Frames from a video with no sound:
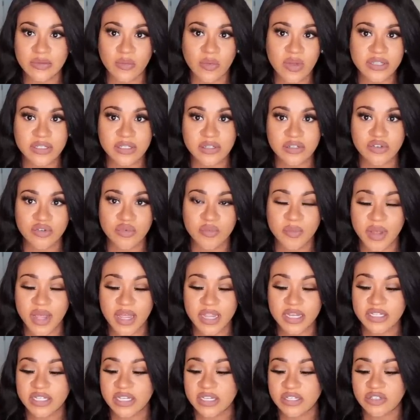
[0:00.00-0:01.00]
It wasn't too
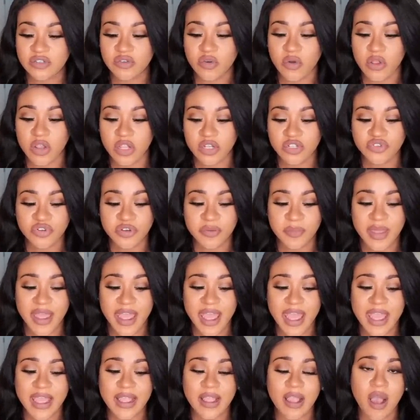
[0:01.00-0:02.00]
much, his toiletry
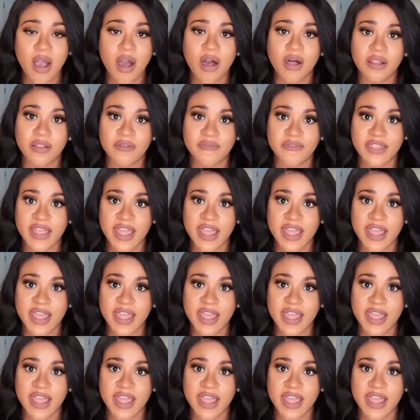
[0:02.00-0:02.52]
bag, all of